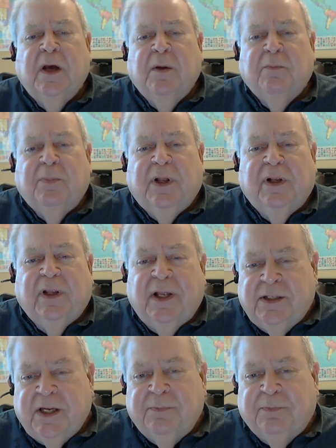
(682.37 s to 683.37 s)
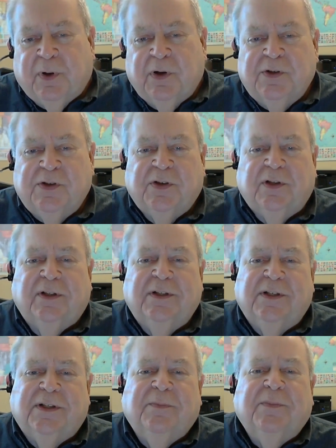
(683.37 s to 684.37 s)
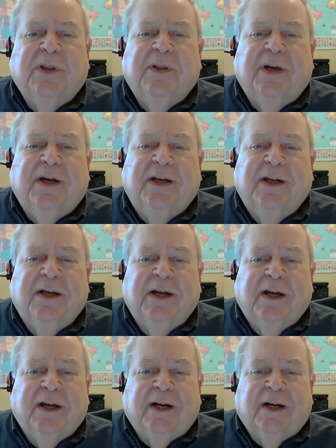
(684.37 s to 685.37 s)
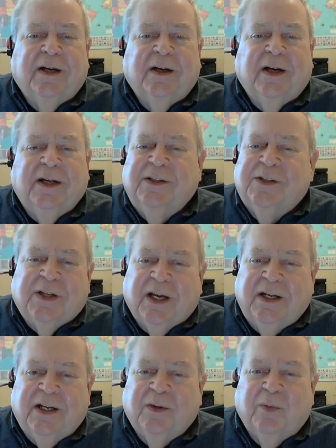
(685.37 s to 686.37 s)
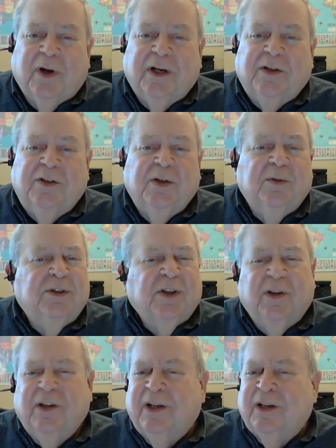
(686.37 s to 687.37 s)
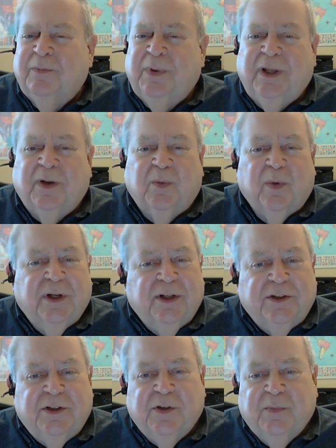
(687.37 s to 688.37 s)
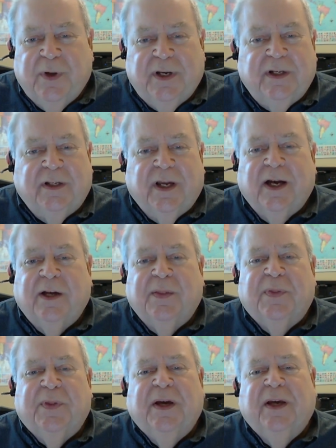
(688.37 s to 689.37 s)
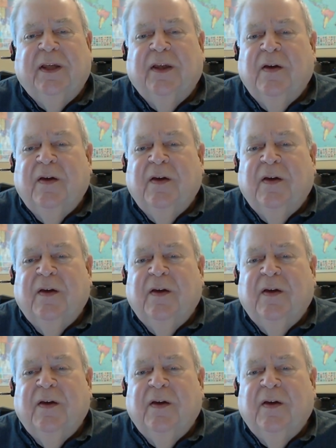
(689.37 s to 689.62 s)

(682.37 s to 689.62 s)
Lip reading: But Let's Get Personal is something that I decided I want to do. It's only going to be a 1 to 2 minute kind of thing.